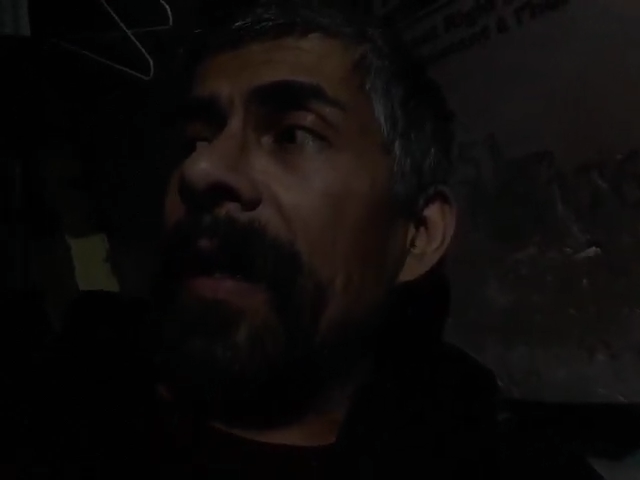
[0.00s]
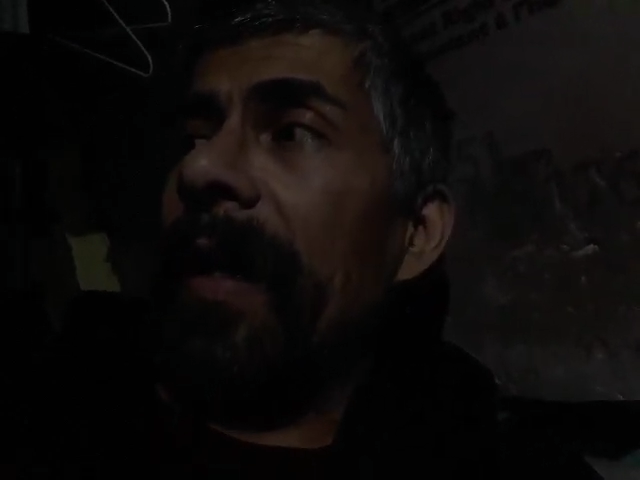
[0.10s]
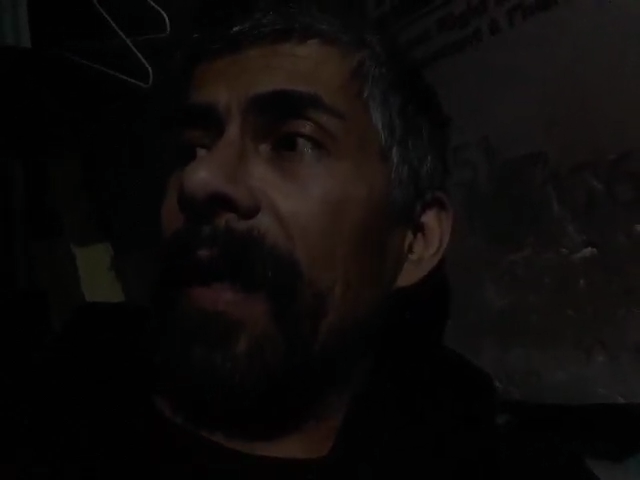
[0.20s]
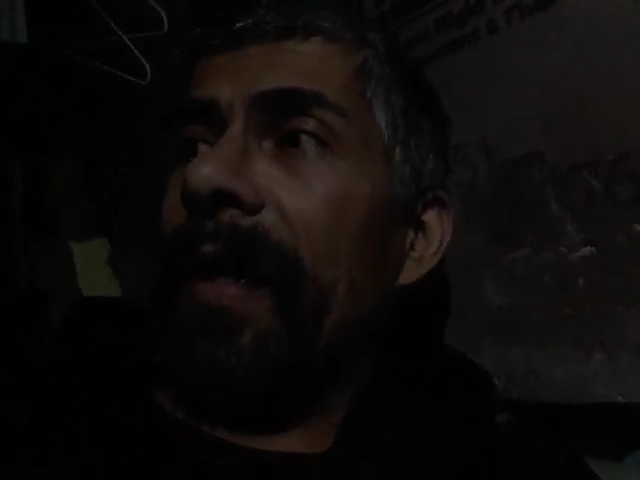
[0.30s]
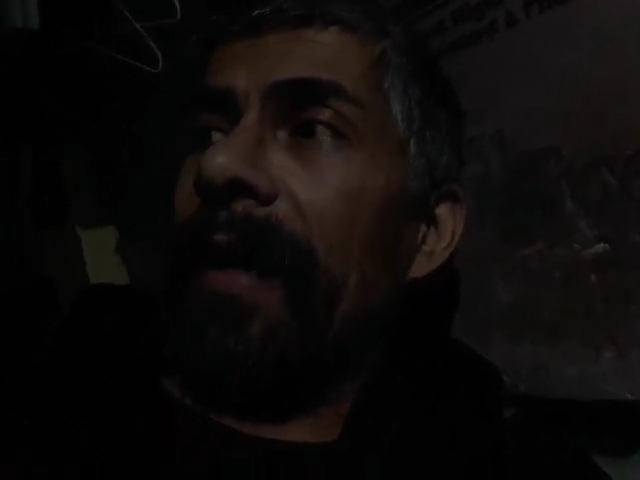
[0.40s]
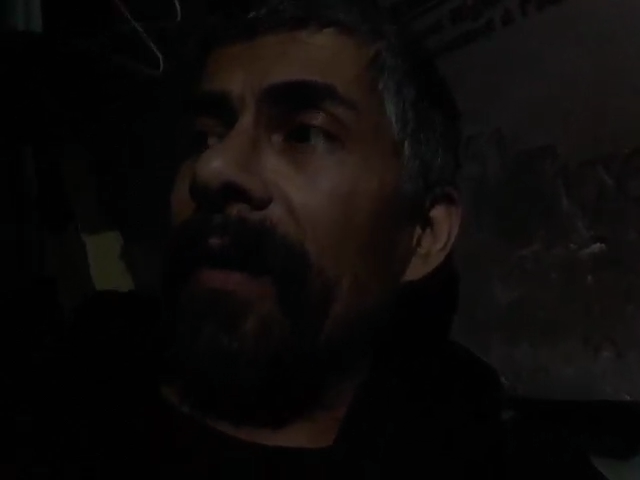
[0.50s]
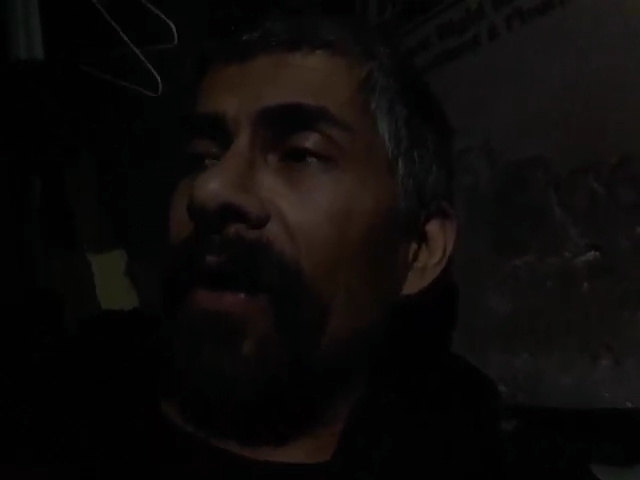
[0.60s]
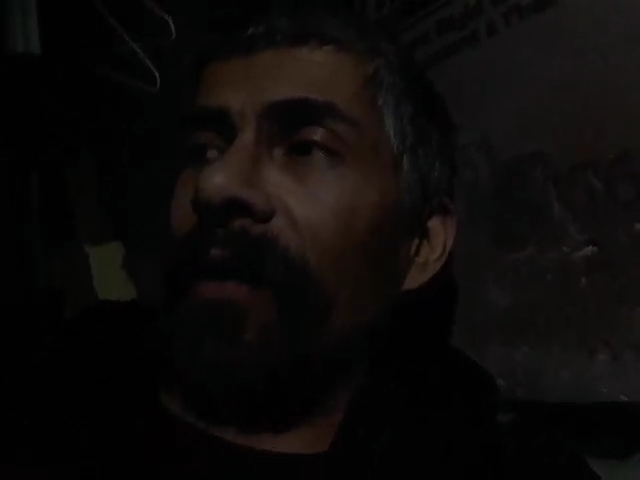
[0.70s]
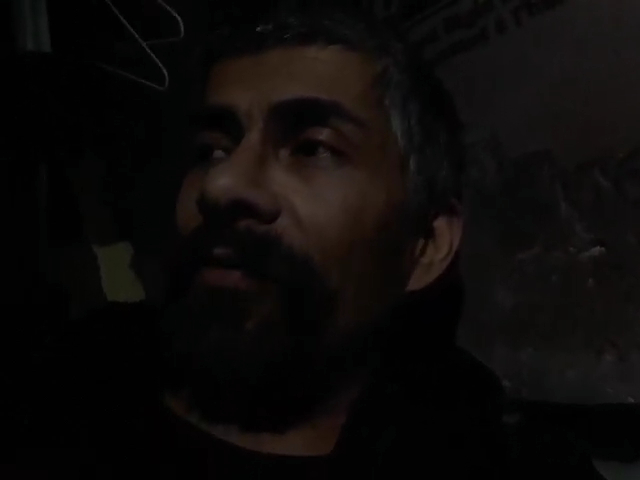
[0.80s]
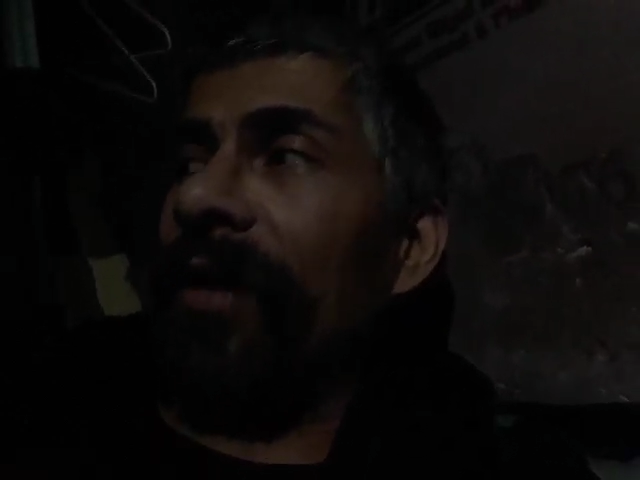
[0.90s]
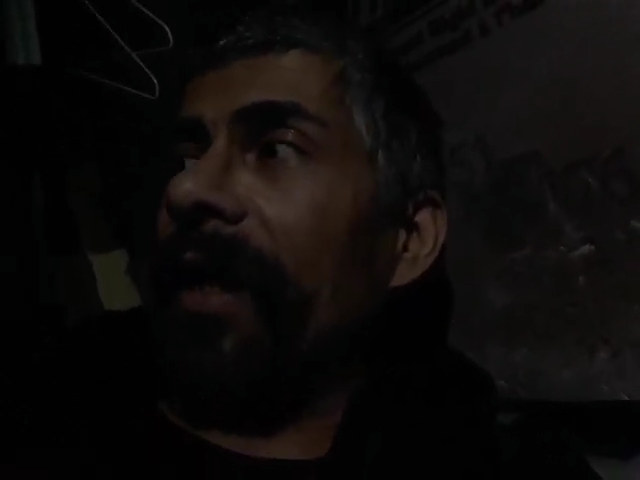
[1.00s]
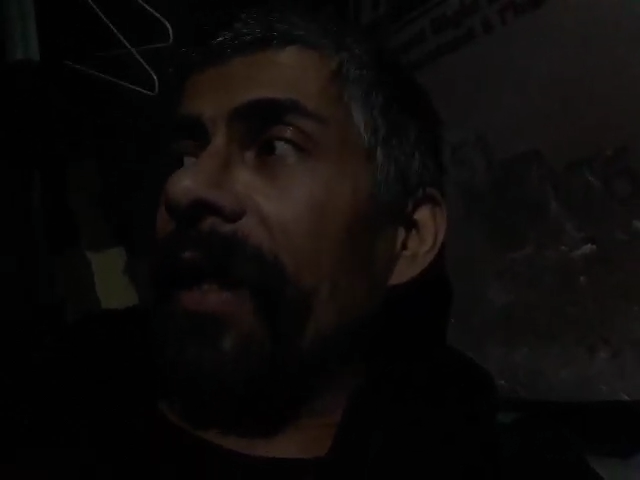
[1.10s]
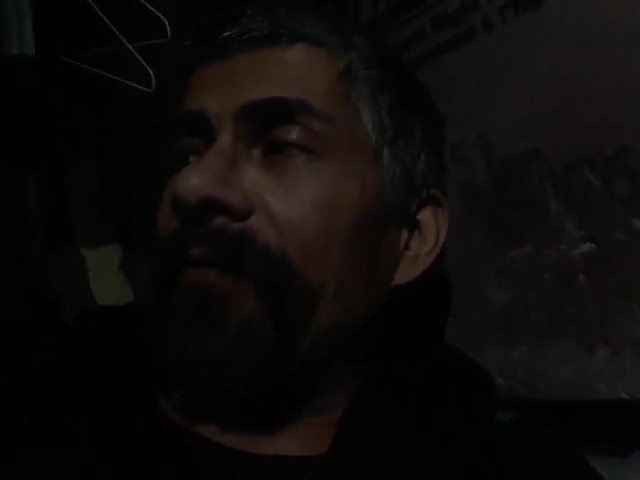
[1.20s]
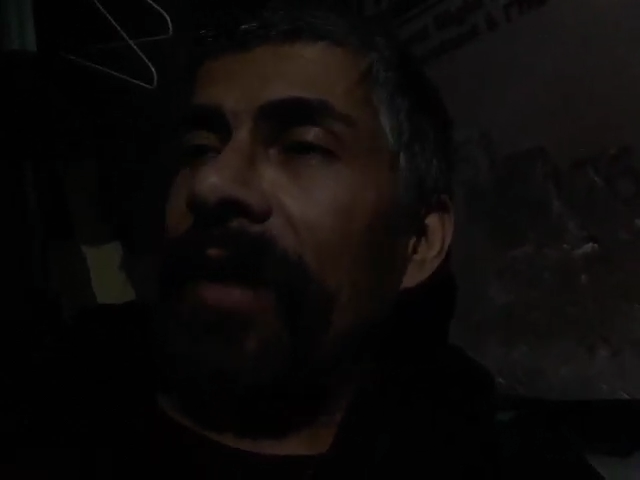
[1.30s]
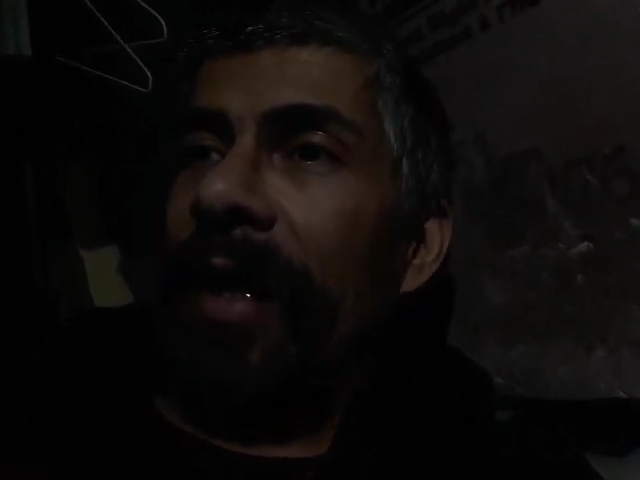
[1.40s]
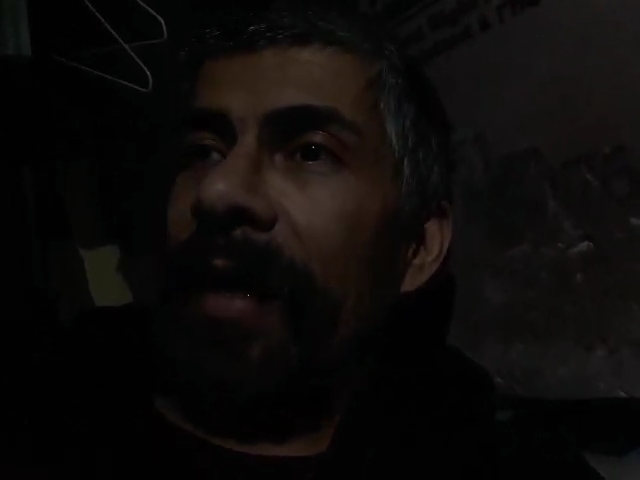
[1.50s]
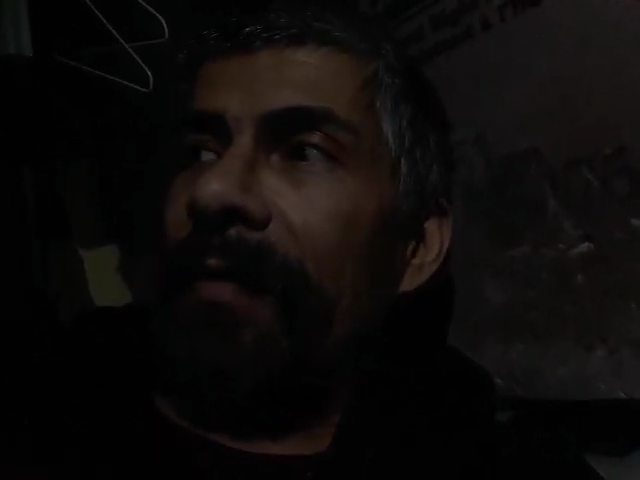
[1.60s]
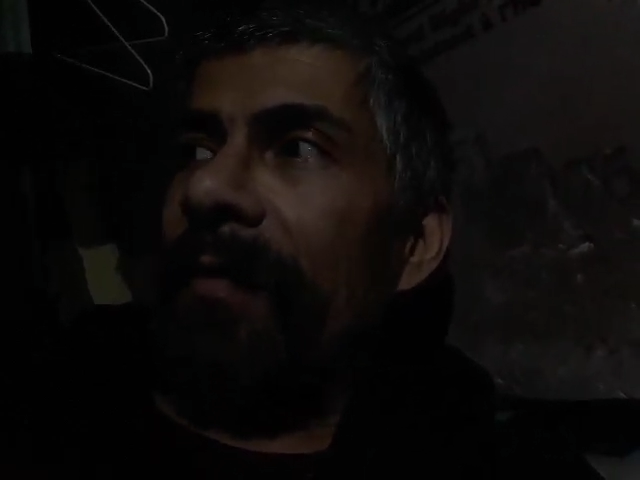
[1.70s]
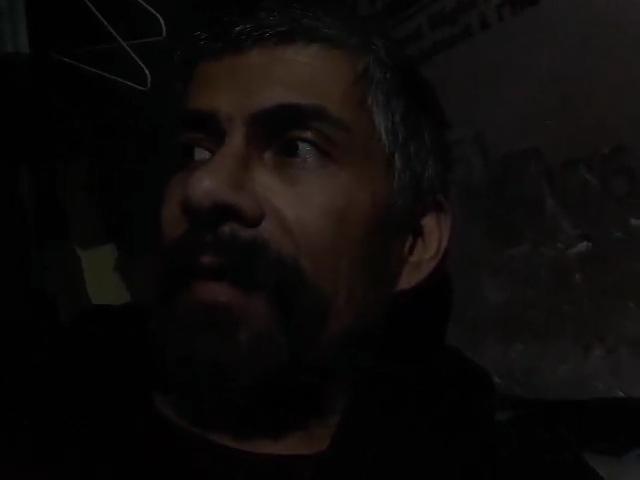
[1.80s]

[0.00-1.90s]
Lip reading: And all of a sudden I've got